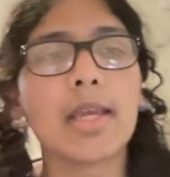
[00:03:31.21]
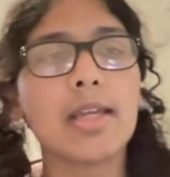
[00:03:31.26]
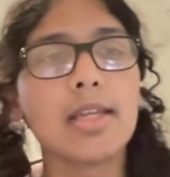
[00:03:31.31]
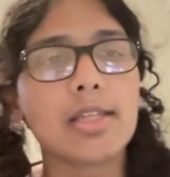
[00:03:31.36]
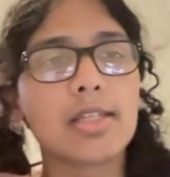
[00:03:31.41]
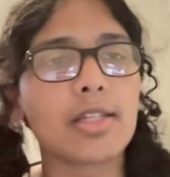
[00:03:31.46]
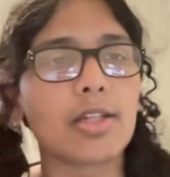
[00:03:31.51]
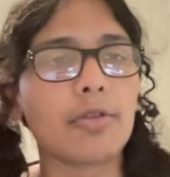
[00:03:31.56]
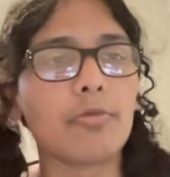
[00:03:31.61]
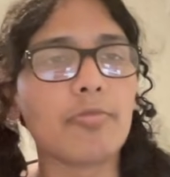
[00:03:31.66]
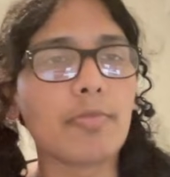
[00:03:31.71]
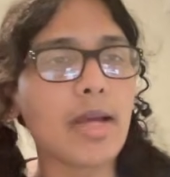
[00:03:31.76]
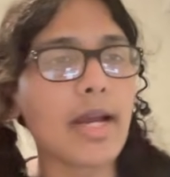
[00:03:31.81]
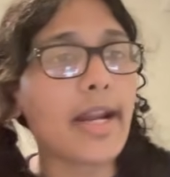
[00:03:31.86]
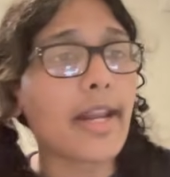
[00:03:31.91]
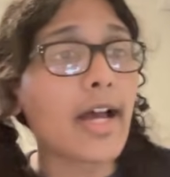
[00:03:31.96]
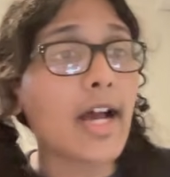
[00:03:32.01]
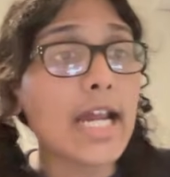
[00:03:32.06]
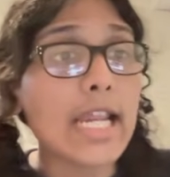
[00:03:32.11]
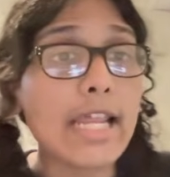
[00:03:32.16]
So, at a
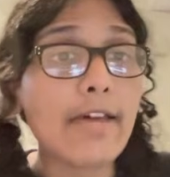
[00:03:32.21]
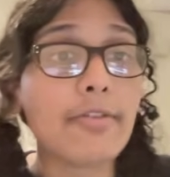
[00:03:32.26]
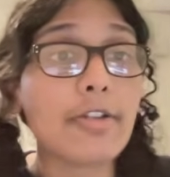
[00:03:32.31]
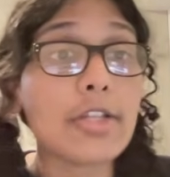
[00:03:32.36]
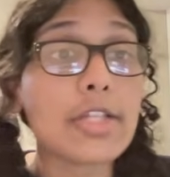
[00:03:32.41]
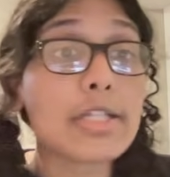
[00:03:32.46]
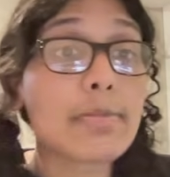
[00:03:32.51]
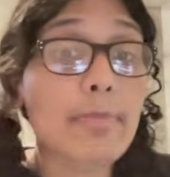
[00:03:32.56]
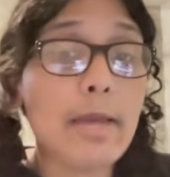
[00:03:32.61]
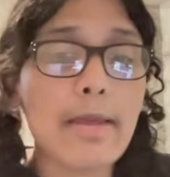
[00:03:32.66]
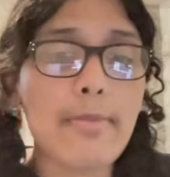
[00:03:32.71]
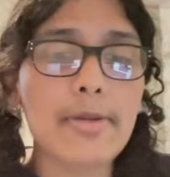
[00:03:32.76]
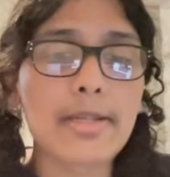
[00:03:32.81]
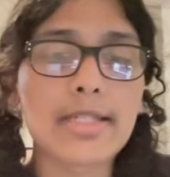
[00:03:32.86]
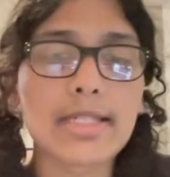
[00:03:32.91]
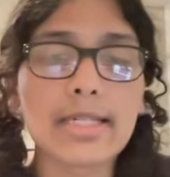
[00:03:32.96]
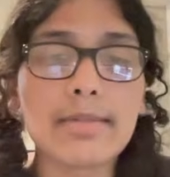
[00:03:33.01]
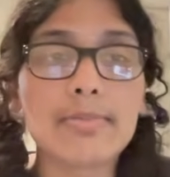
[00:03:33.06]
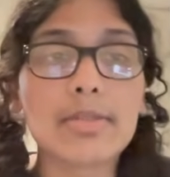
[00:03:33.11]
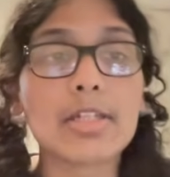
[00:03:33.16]
high level, this paper
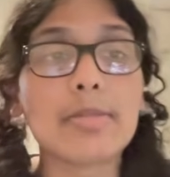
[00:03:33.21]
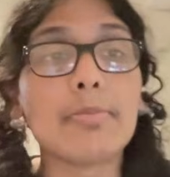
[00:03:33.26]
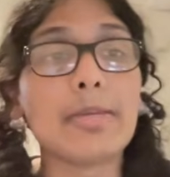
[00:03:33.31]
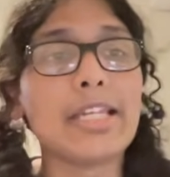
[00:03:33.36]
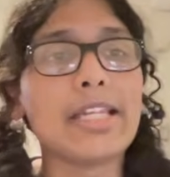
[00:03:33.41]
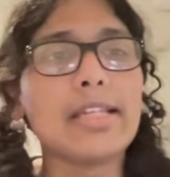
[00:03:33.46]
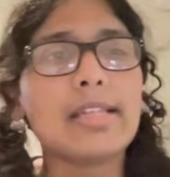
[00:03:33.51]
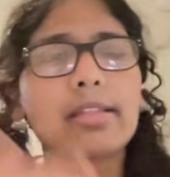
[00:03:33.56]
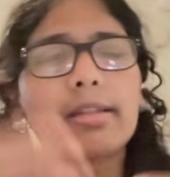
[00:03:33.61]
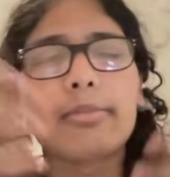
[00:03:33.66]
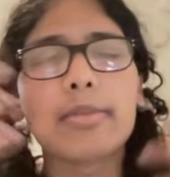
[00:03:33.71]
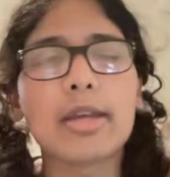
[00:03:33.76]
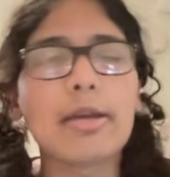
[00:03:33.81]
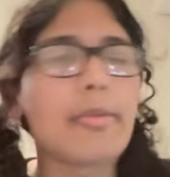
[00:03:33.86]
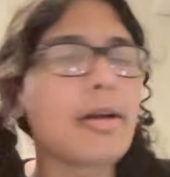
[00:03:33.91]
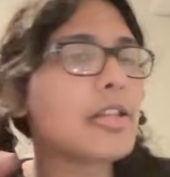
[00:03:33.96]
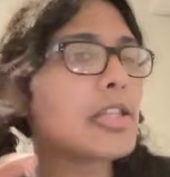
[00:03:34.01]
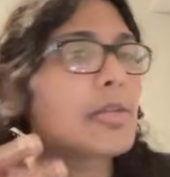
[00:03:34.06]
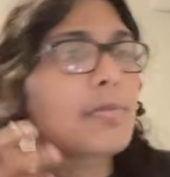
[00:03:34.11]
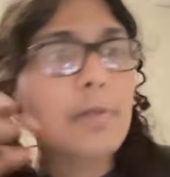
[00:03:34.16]
seems to be something
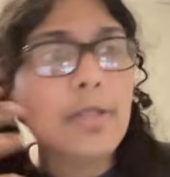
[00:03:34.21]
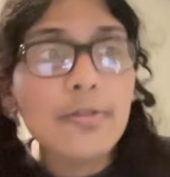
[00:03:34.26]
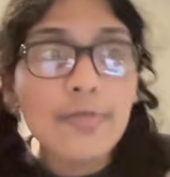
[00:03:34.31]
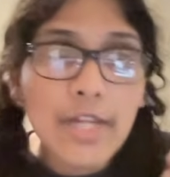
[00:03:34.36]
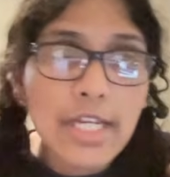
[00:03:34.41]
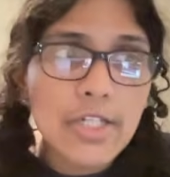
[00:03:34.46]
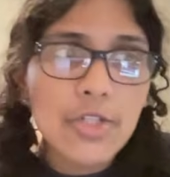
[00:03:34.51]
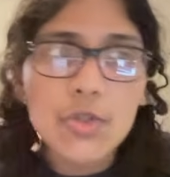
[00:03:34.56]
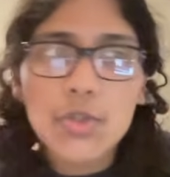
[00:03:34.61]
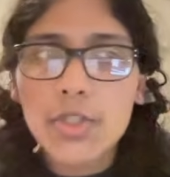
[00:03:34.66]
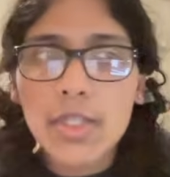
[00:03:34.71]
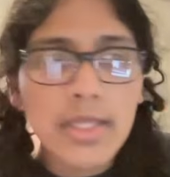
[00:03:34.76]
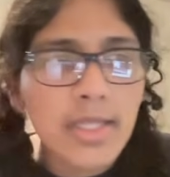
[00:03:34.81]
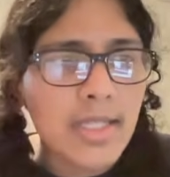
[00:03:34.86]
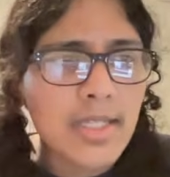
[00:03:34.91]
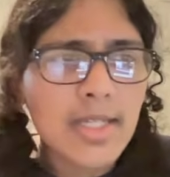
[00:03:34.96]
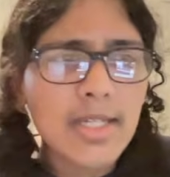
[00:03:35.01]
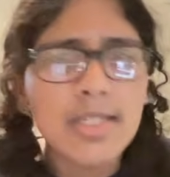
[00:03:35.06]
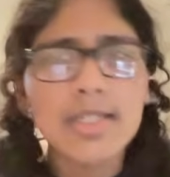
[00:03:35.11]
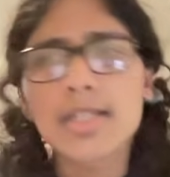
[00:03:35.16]
about specification
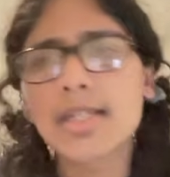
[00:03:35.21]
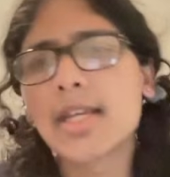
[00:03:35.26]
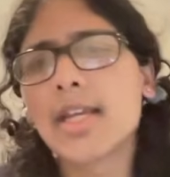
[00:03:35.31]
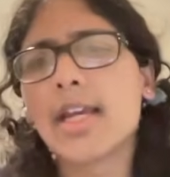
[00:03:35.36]
synthesis.